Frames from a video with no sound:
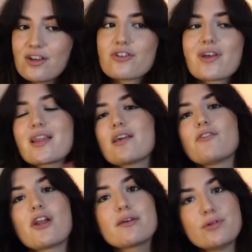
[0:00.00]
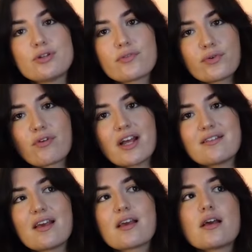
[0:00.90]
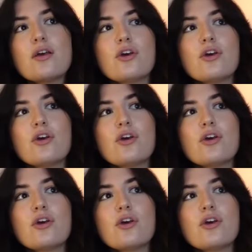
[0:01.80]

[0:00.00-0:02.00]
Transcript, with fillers: so I think if you like beautiful writing